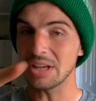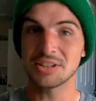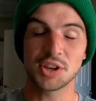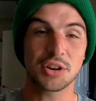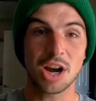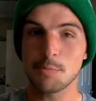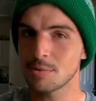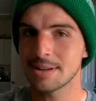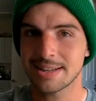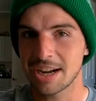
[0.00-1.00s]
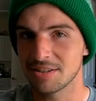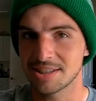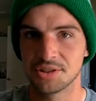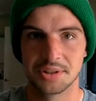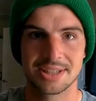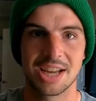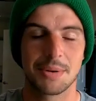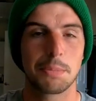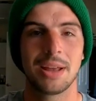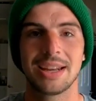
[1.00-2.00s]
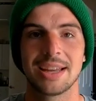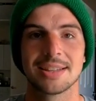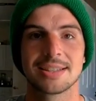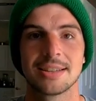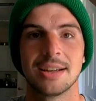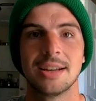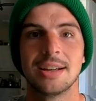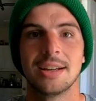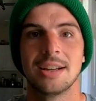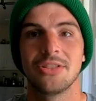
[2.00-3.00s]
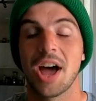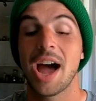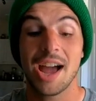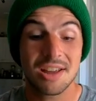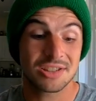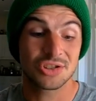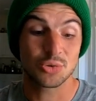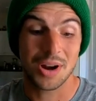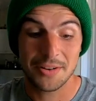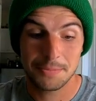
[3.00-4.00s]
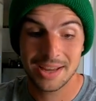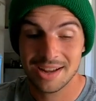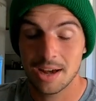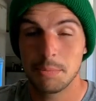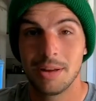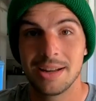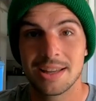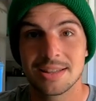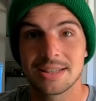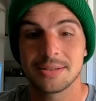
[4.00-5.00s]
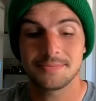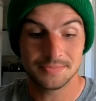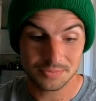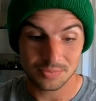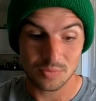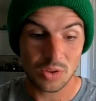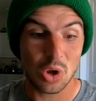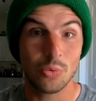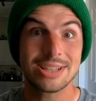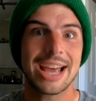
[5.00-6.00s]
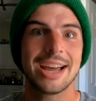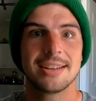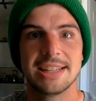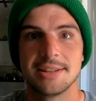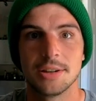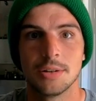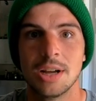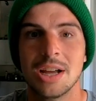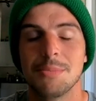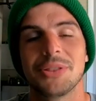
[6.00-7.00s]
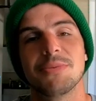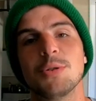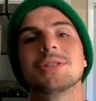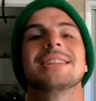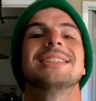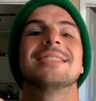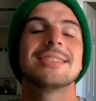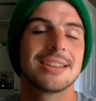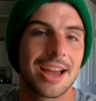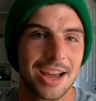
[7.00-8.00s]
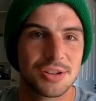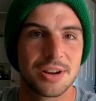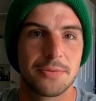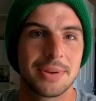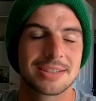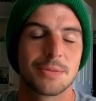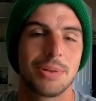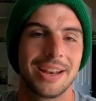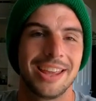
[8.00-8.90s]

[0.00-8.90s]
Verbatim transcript: So your upper end talent's still the same. I played against the highest draft pick I played against was at D2, but the most consistent high draft picks I played